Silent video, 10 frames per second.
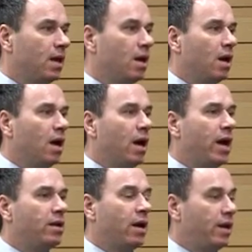
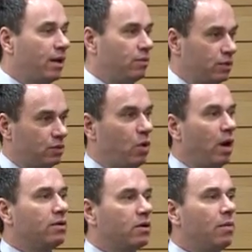Right. And that was
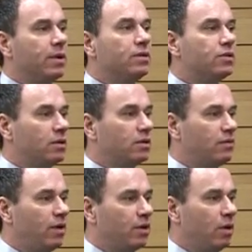quite common, and still is
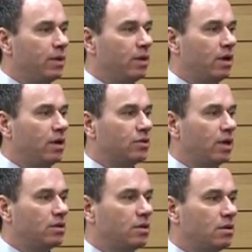very common in our
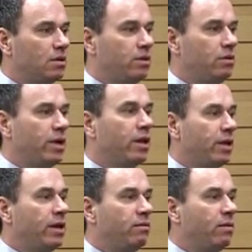sector. You get
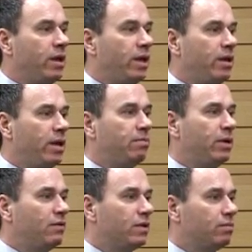an
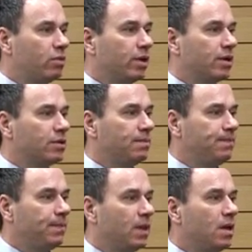imperfect product.
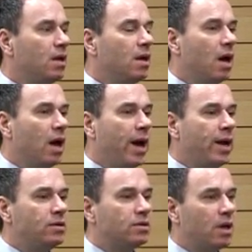
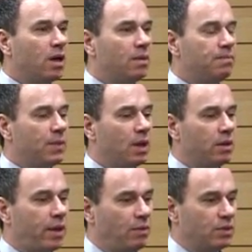And
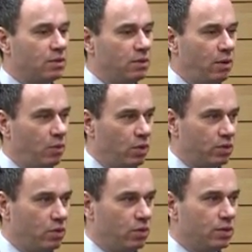that was the number 1
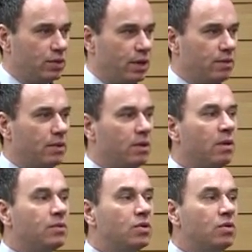cornerstone. The
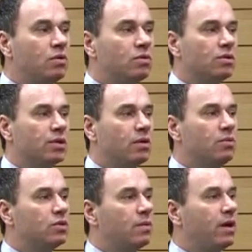number 2 cornerstone
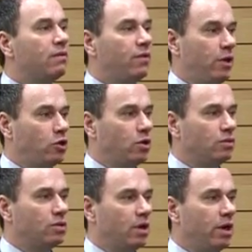was about finishing
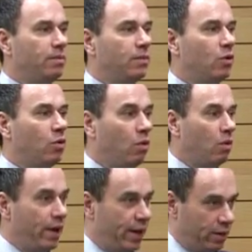on time,
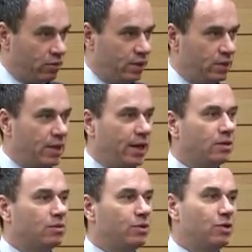or an agreed
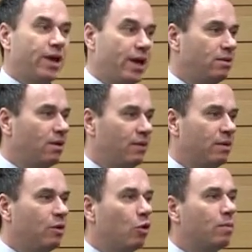date, which again, I
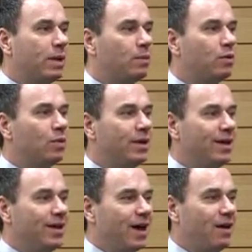think a lot of people
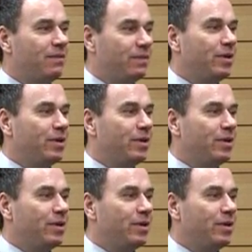have,